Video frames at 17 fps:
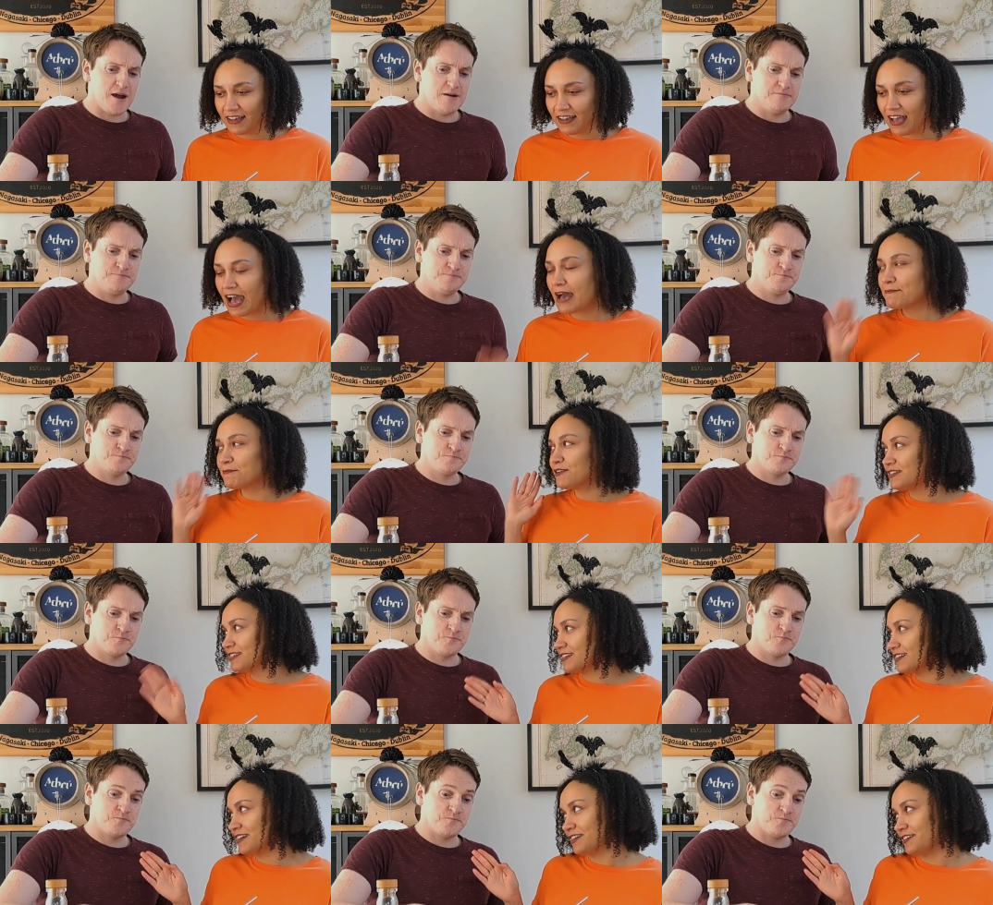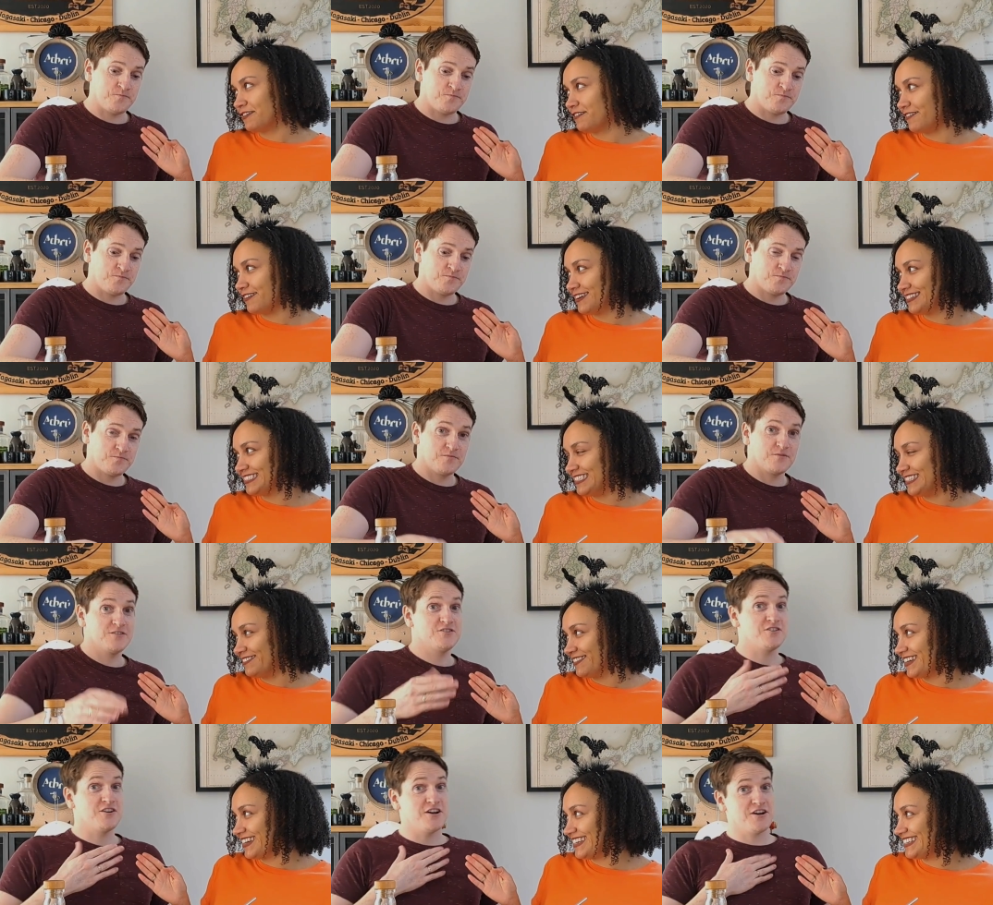Speaker 1: yeah. I'm gonna cut
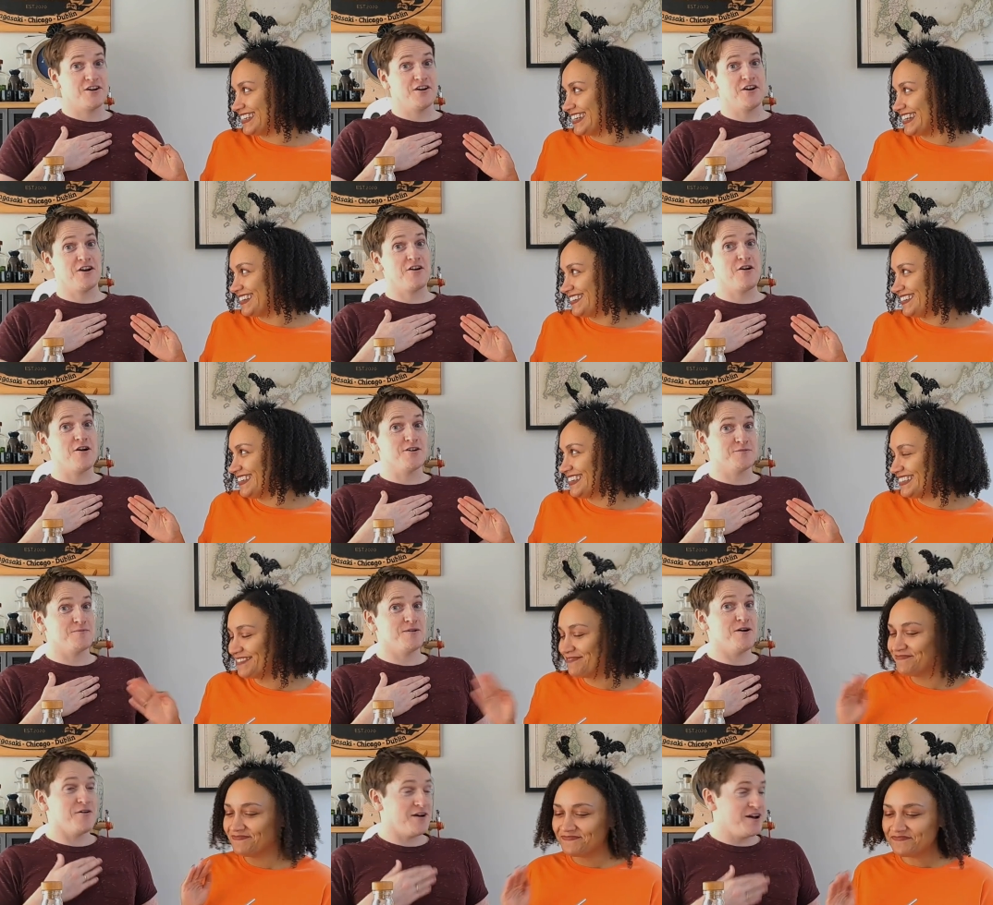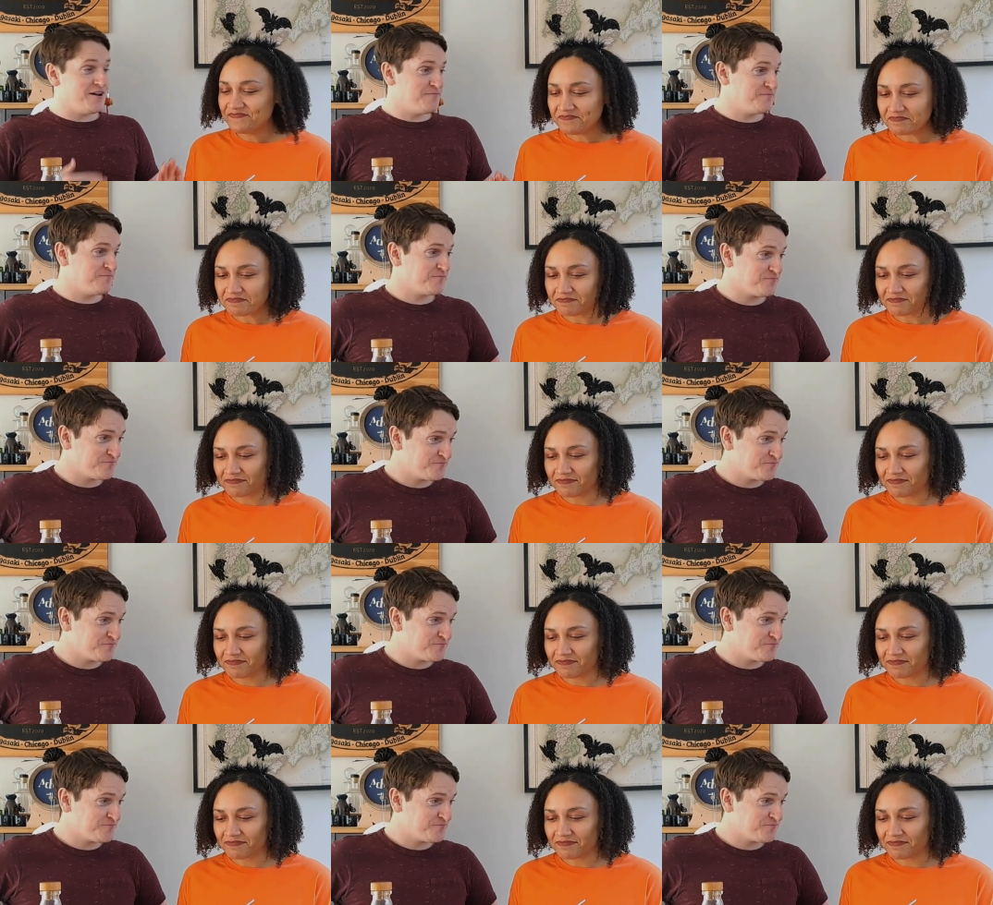across here She's right gonna cut across me, okay.